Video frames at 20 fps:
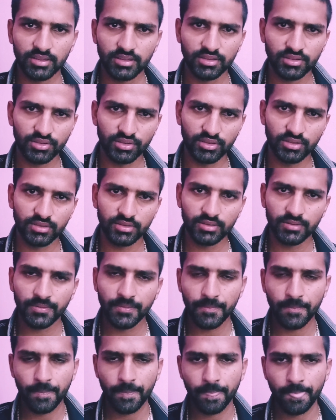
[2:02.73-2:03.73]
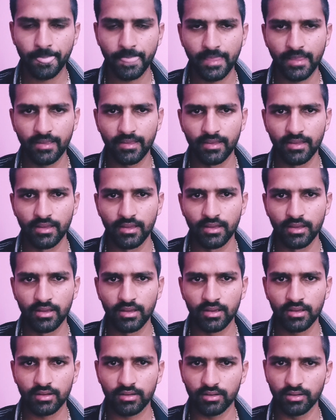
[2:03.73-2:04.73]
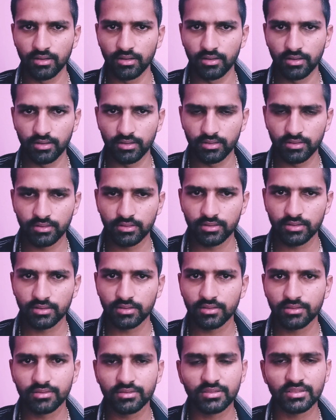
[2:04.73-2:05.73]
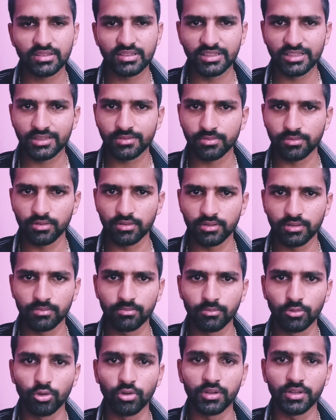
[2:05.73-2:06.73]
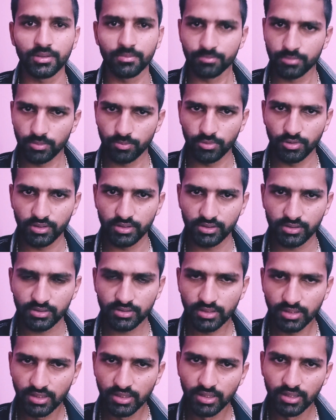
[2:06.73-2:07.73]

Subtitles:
test is called the test for the molding properties.